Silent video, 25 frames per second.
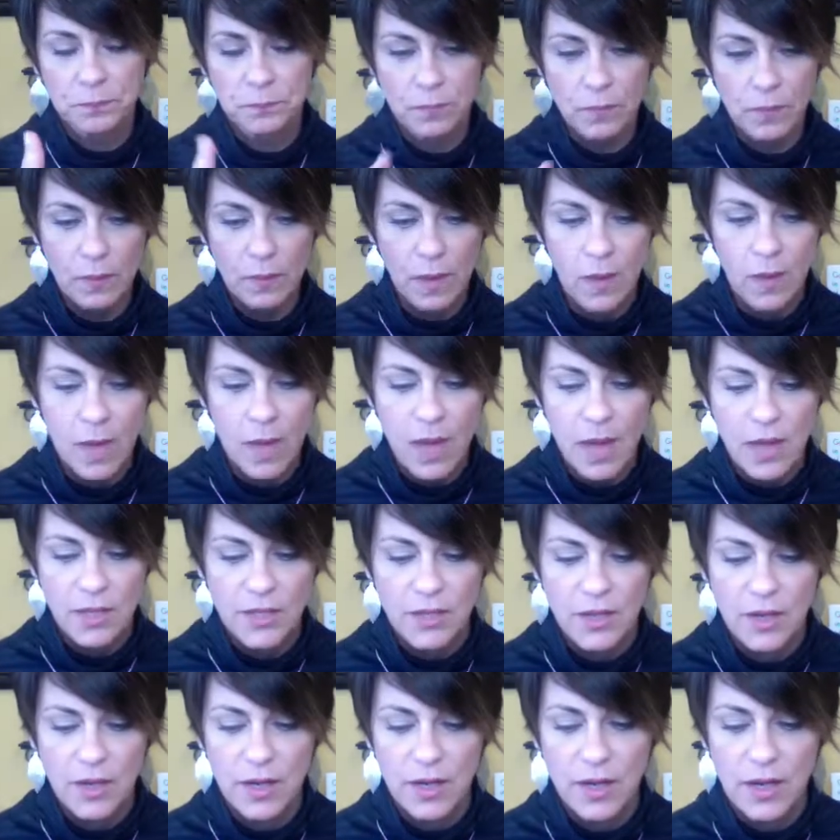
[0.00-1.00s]
it'll be
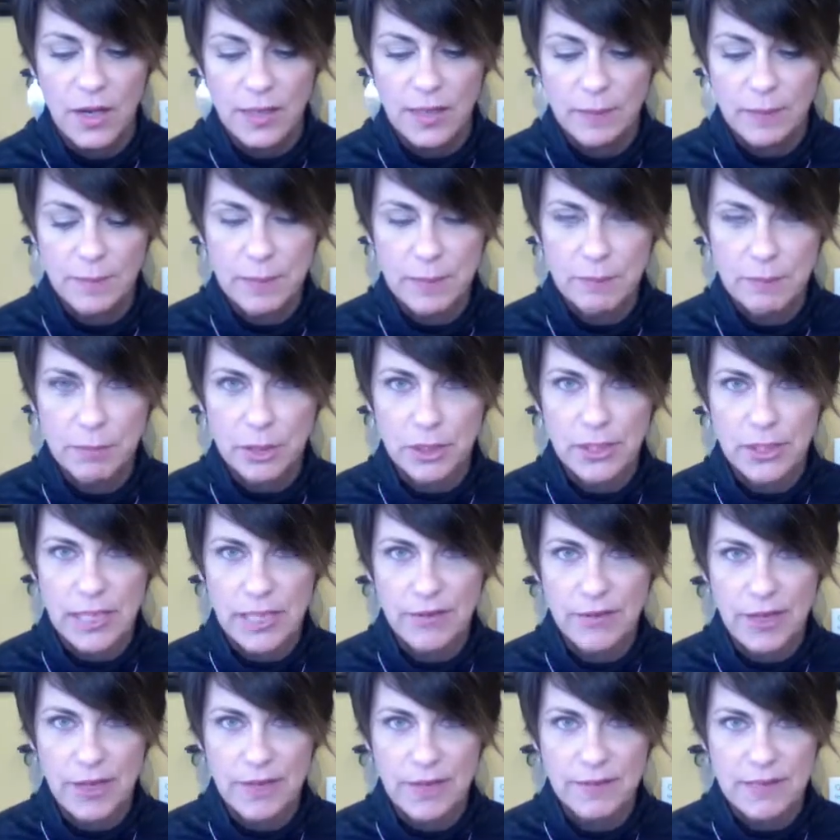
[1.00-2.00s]
blurred out on the sides, and
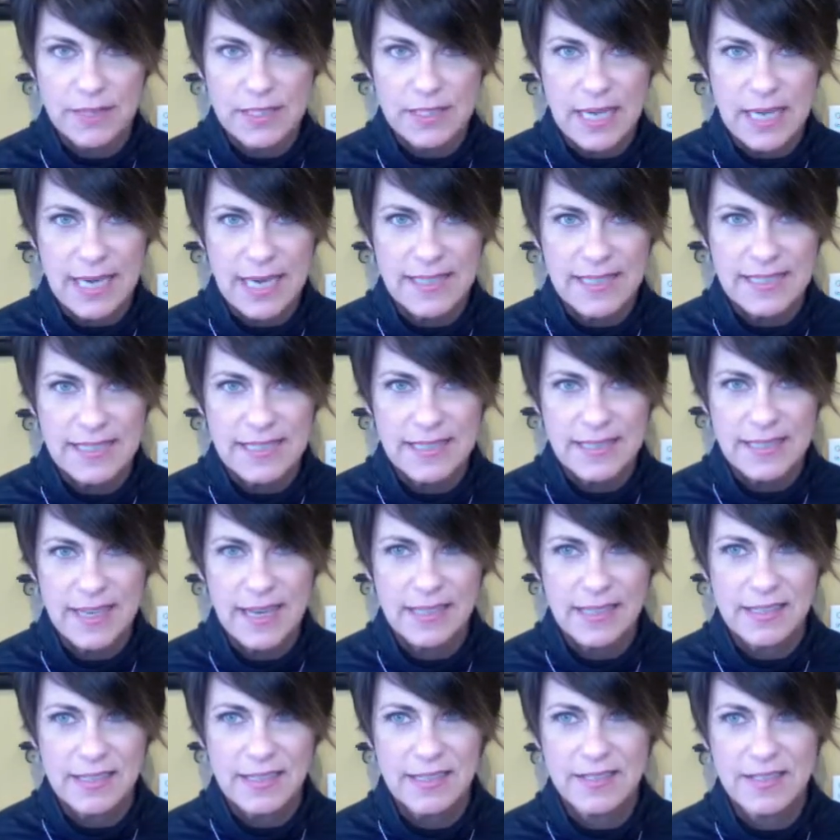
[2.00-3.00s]
that's
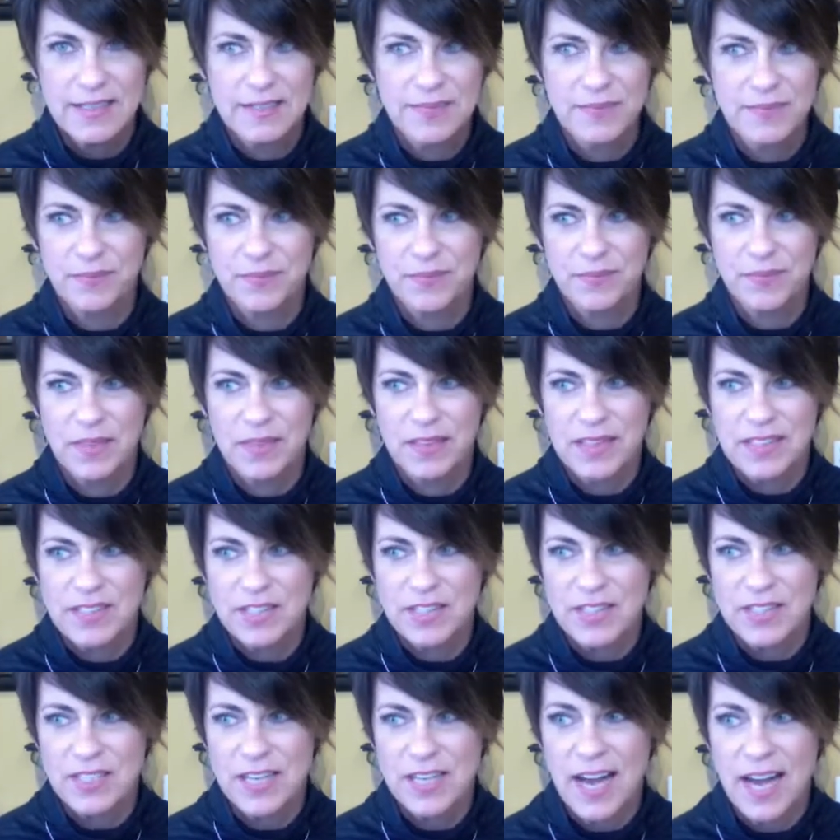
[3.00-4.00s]
just not as
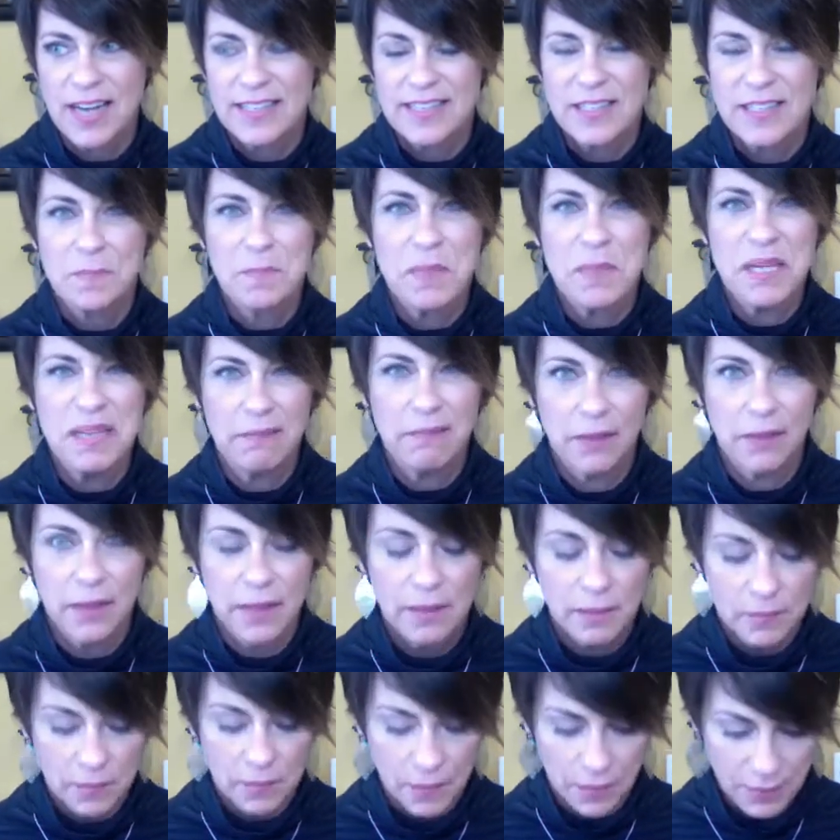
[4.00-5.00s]
appealing, okay?
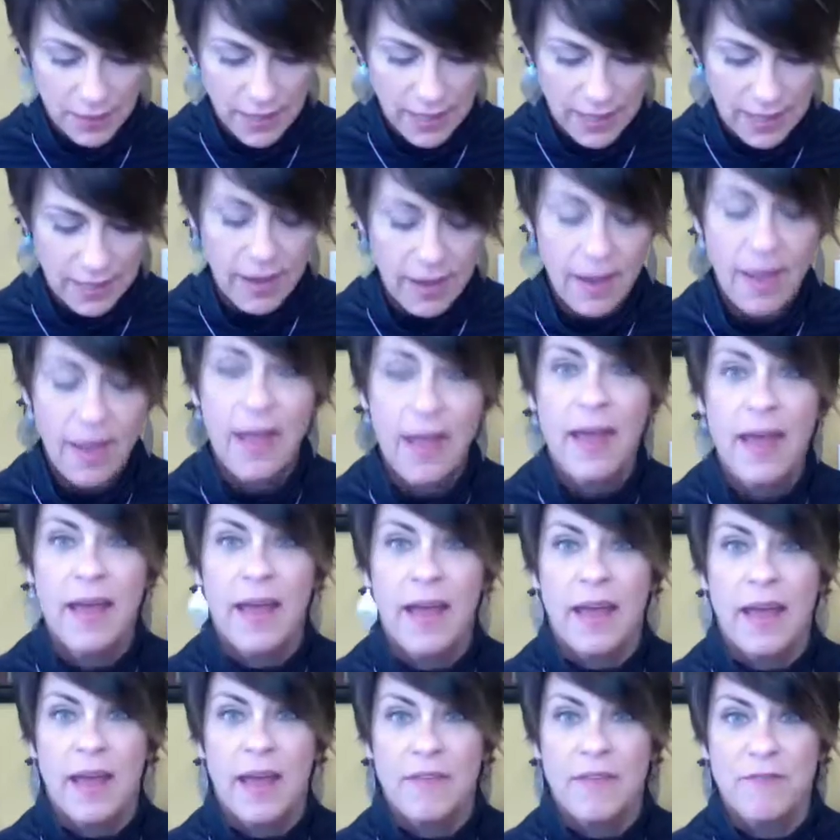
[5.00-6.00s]
If you have a
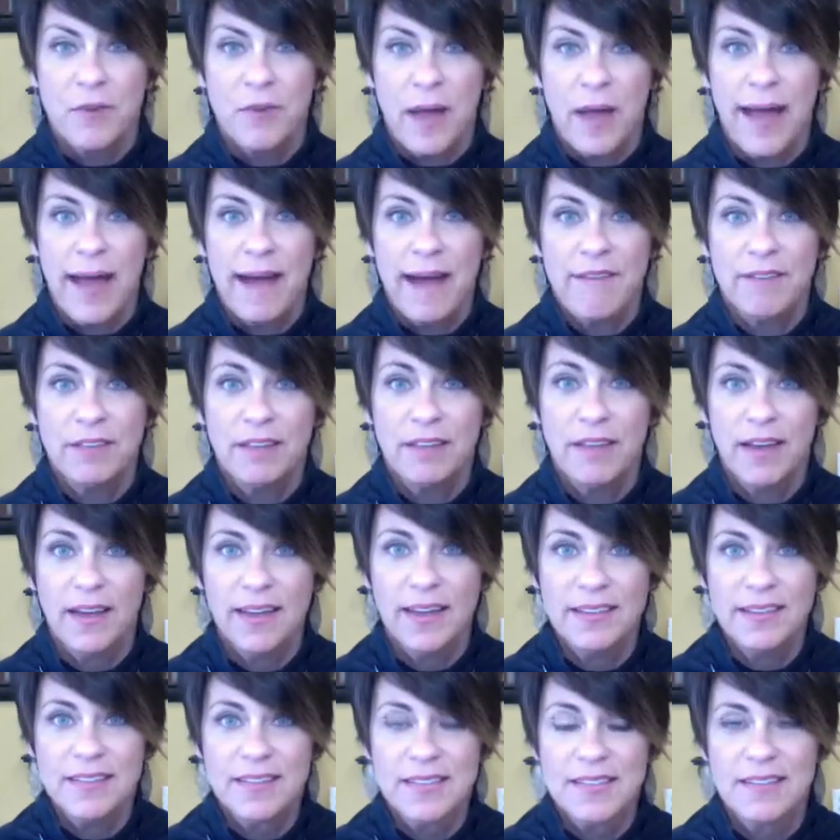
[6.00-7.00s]
light that you
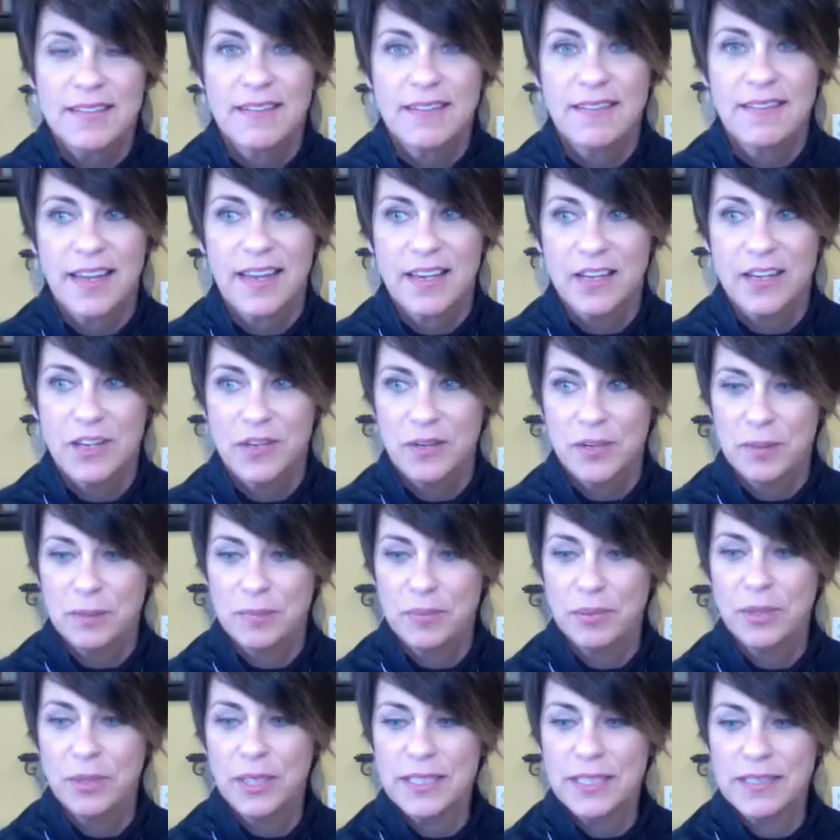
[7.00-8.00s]
can put
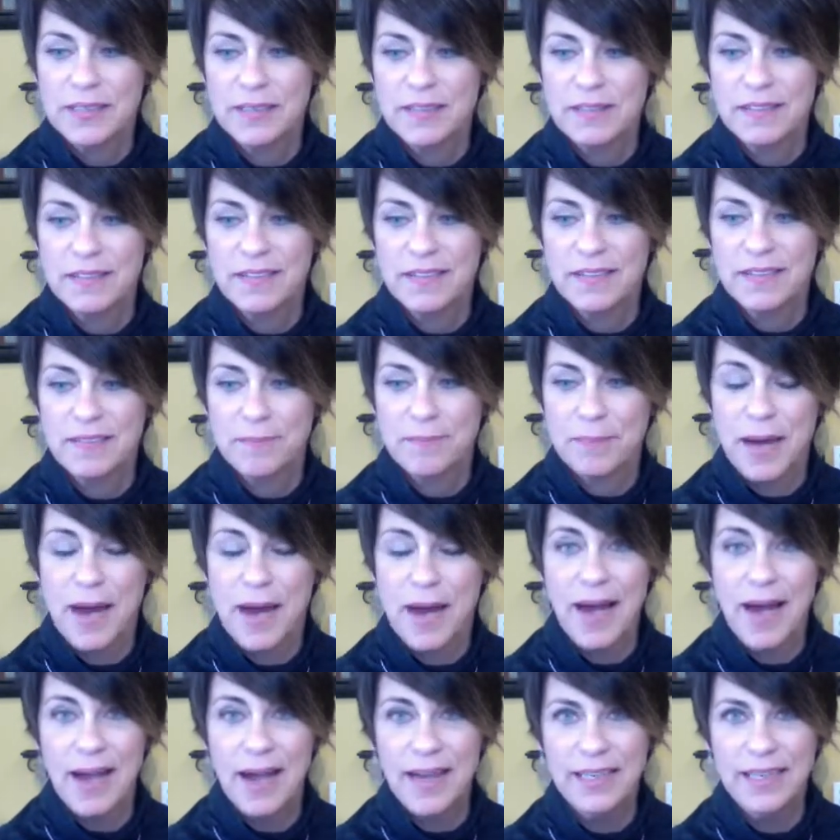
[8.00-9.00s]
behind your
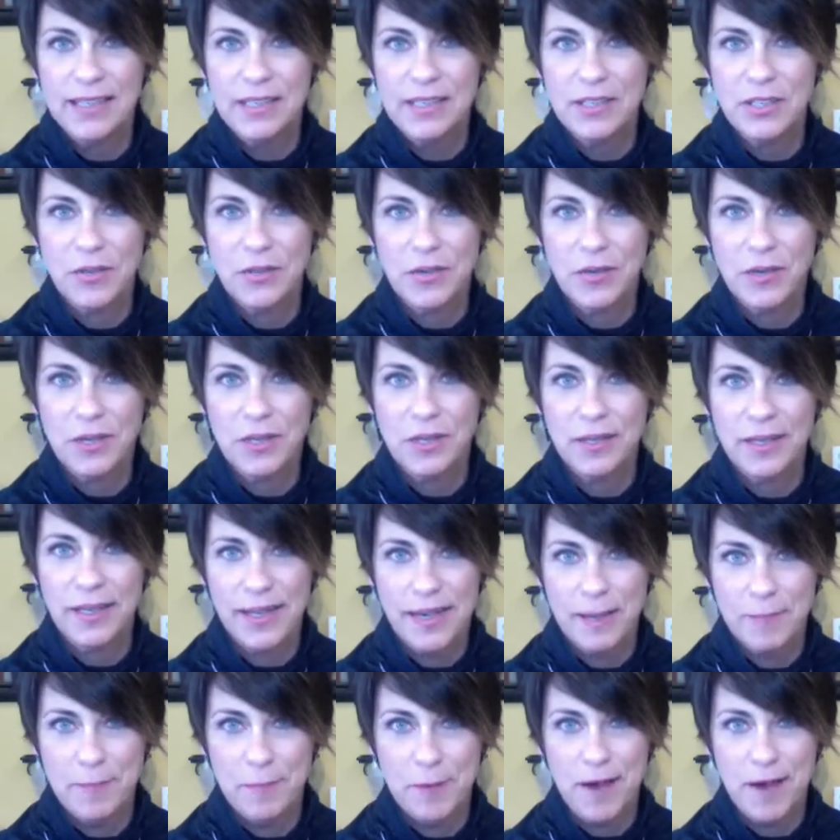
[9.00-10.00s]
camera
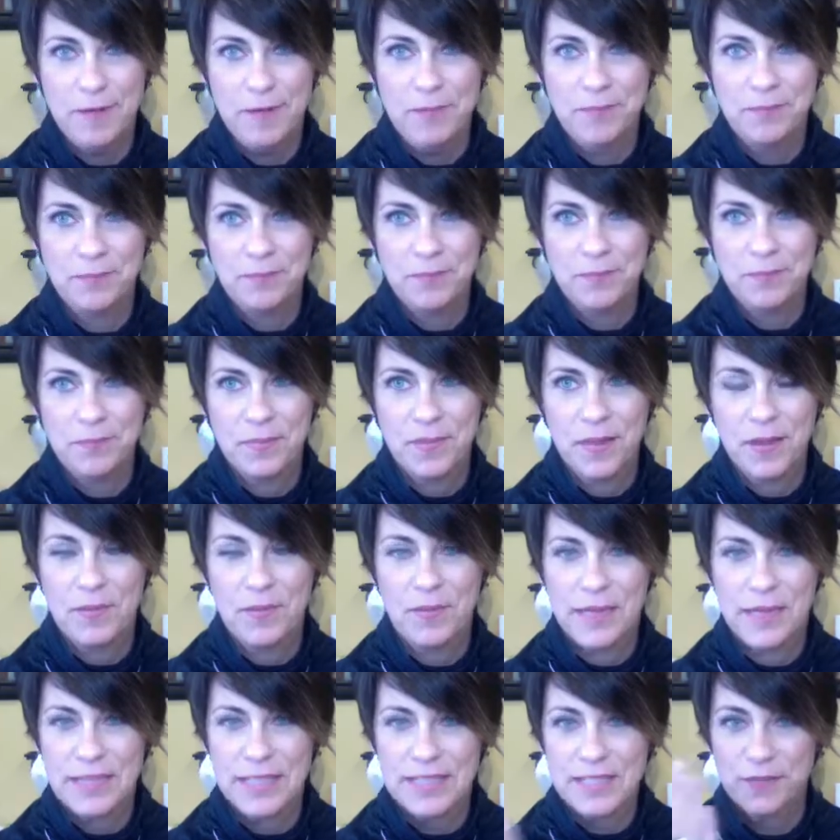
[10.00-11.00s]
that's facing
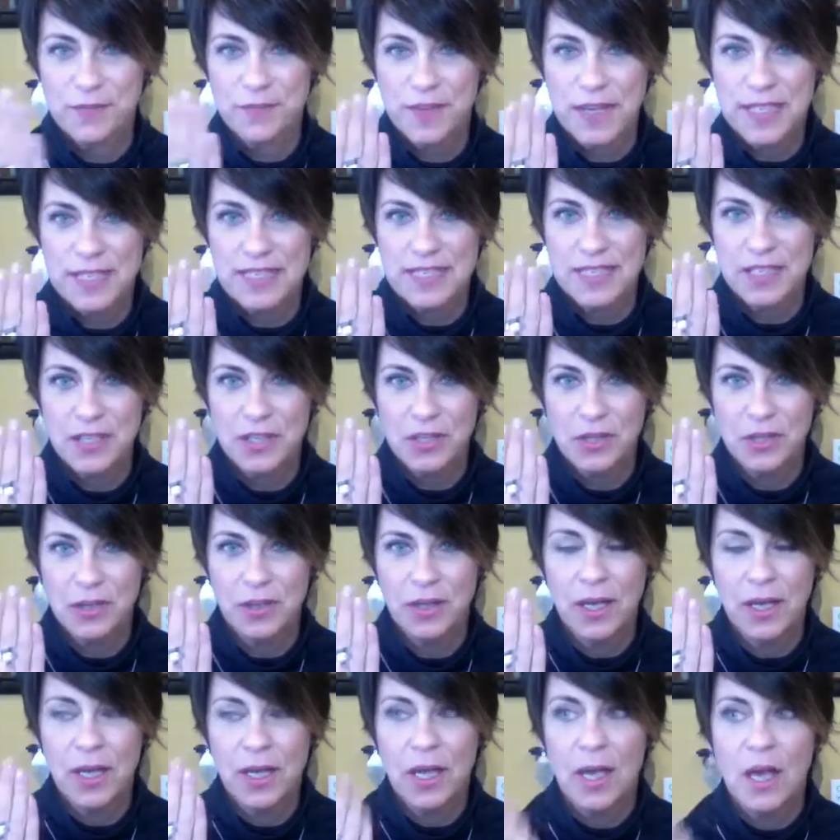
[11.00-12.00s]
you,
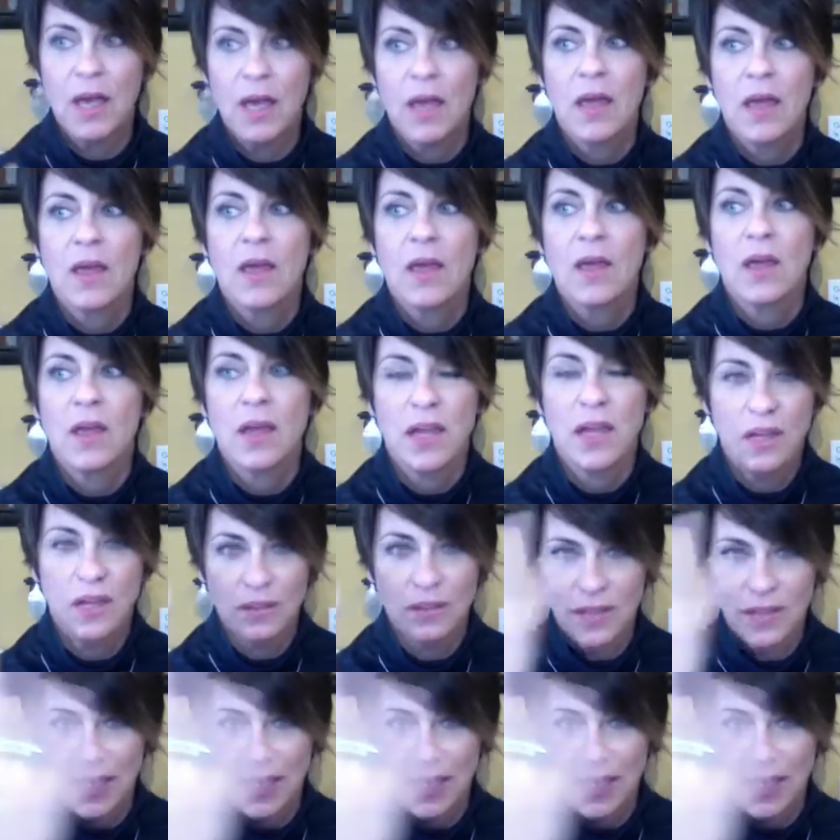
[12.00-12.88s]
it'll light up your face, and